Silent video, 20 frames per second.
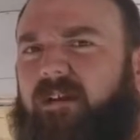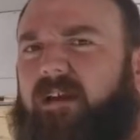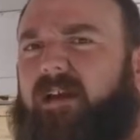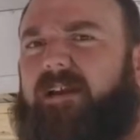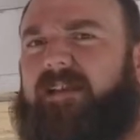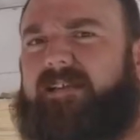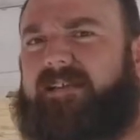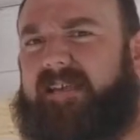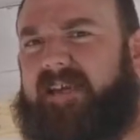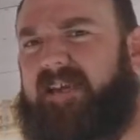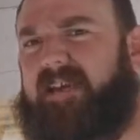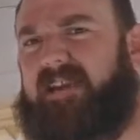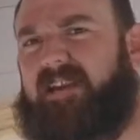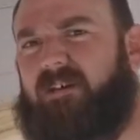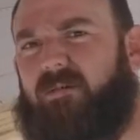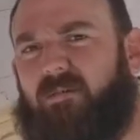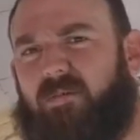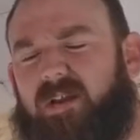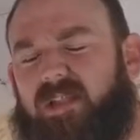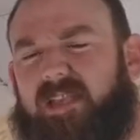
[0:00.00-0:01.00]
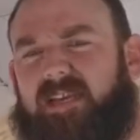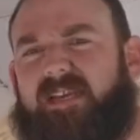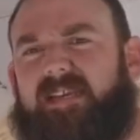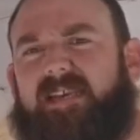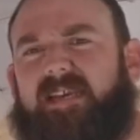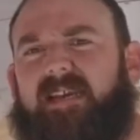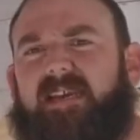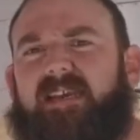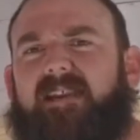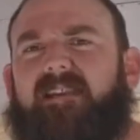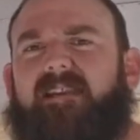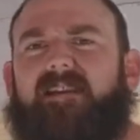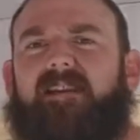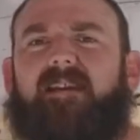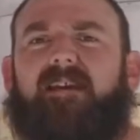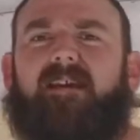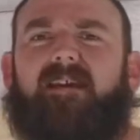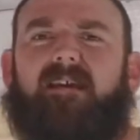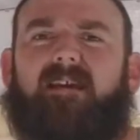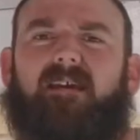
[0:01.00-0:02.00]
I really did.
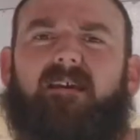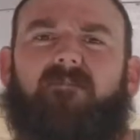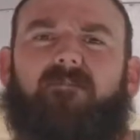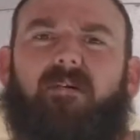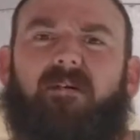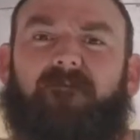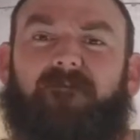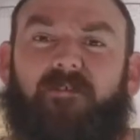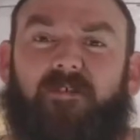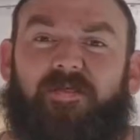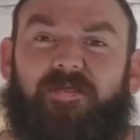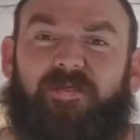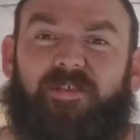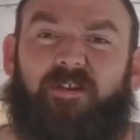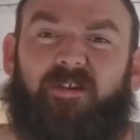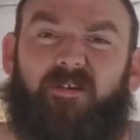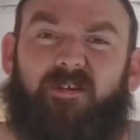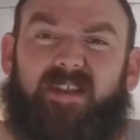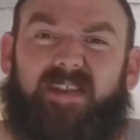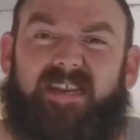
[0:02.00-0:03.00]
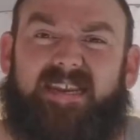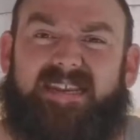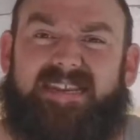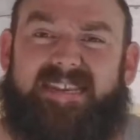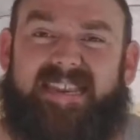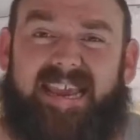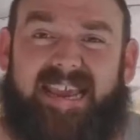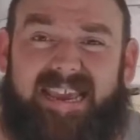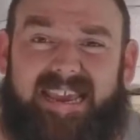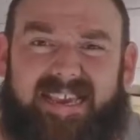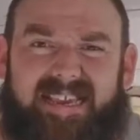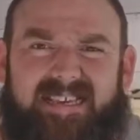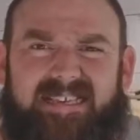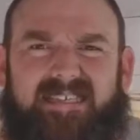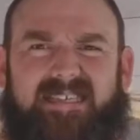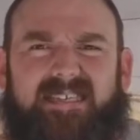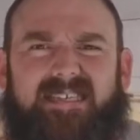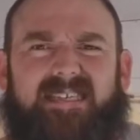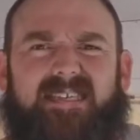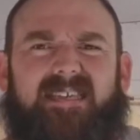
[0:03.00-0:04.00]
But for 30
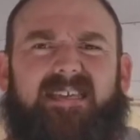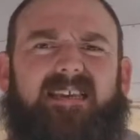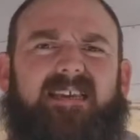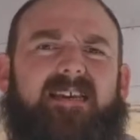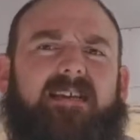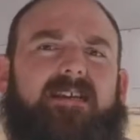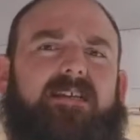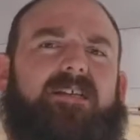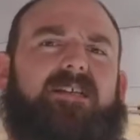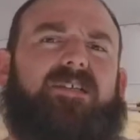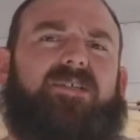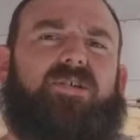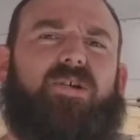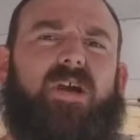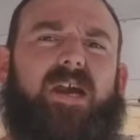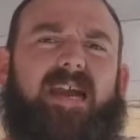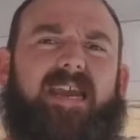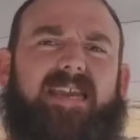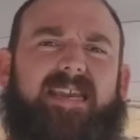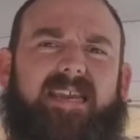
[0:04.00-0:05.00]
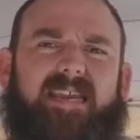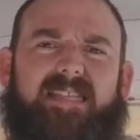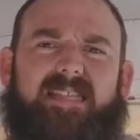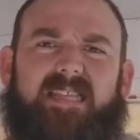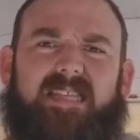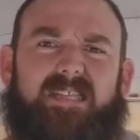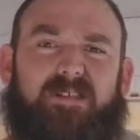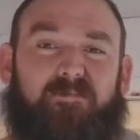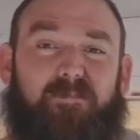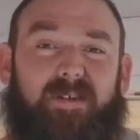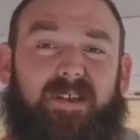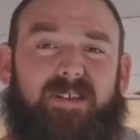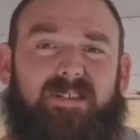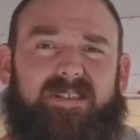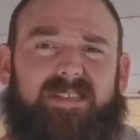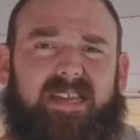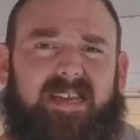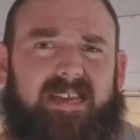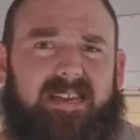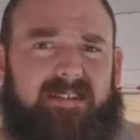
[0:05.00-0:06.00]
days, to try and get this build
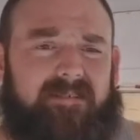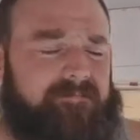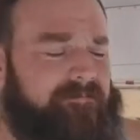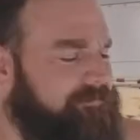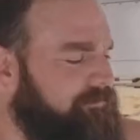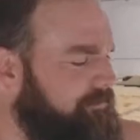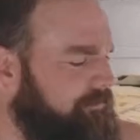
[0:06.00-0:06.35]
done.